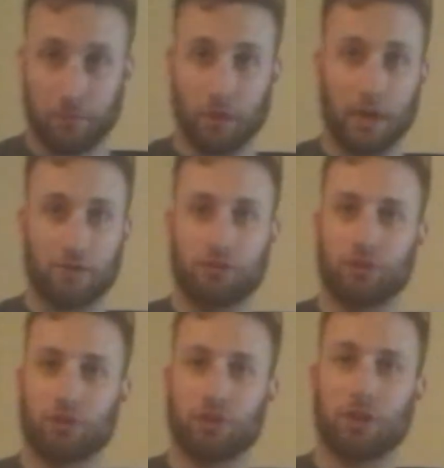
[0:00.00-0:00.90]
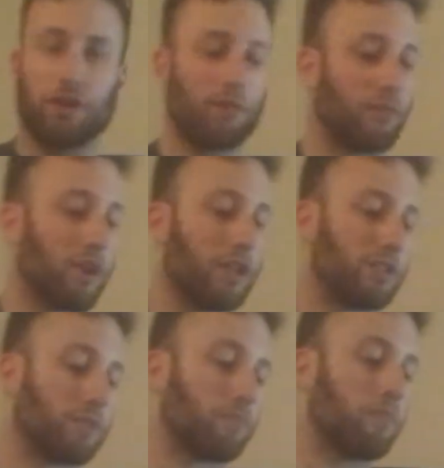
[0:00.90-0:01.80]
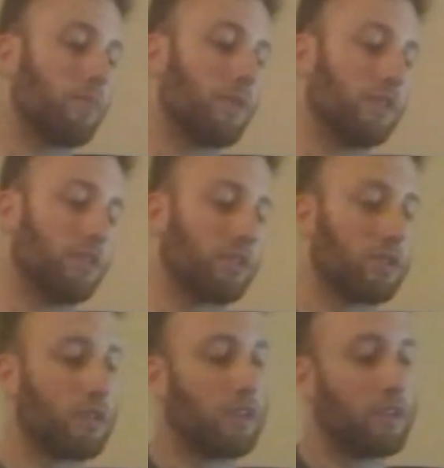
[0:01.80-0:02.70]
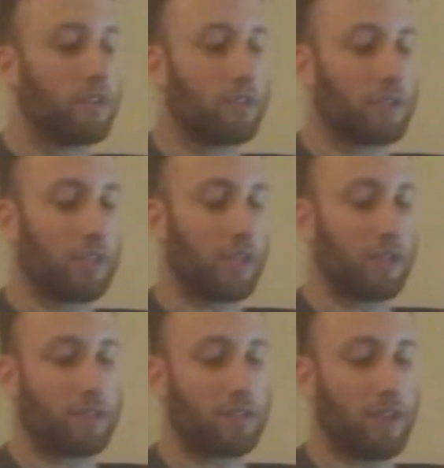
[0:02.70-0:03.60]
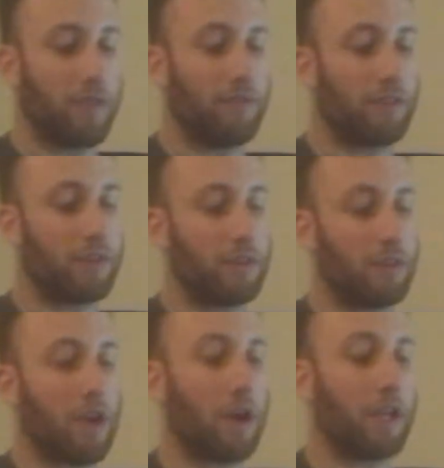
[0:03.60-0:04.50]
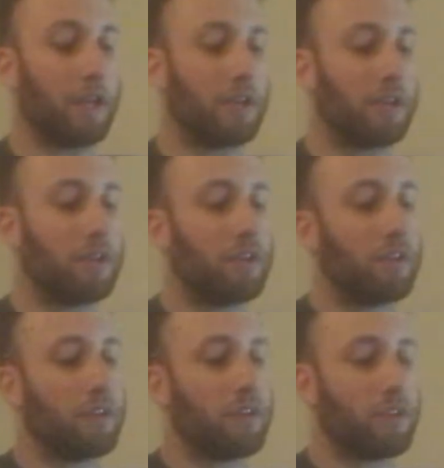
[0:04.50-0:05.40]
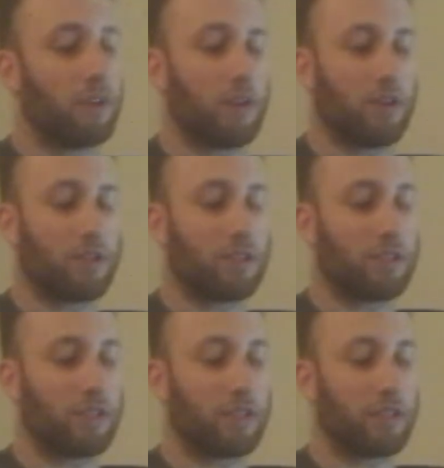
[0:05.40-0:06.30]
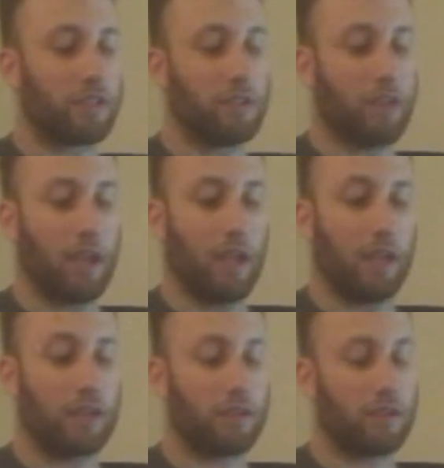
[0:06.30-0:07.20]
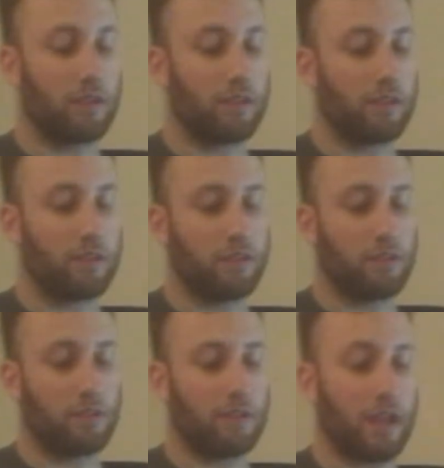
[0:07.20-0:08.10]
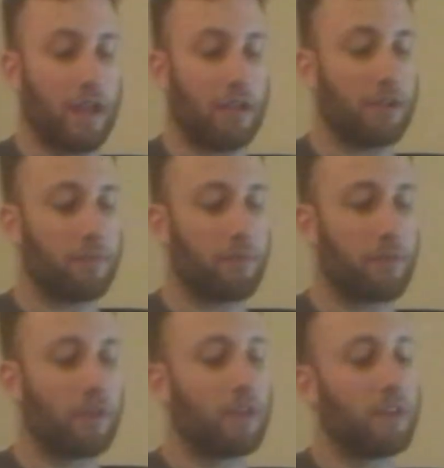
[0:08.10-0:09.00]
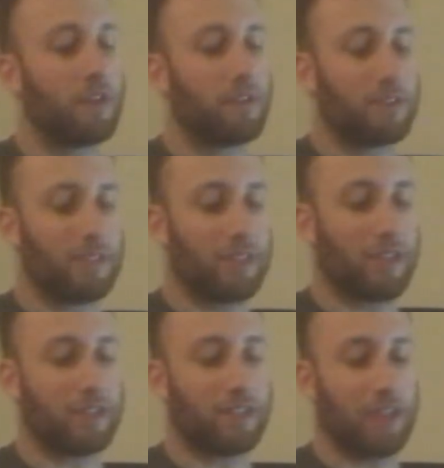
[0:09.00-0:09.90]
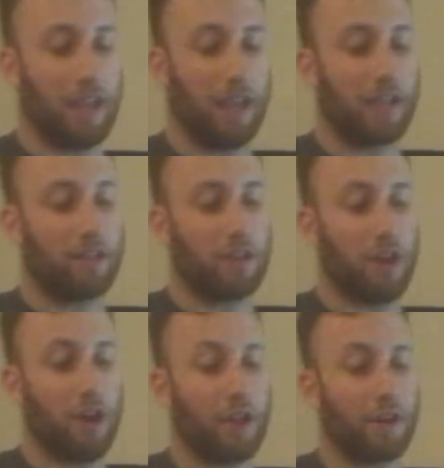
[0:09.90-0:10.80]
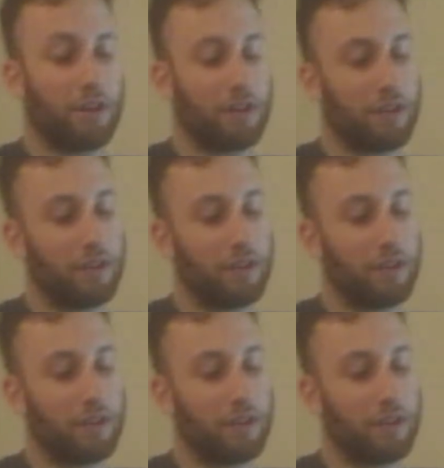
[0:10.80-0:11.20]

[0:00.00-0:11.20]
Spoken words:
Okay, so just to tell you the frets, it's 6, 7, 9, 6, 8, 10, 6, 8, 9,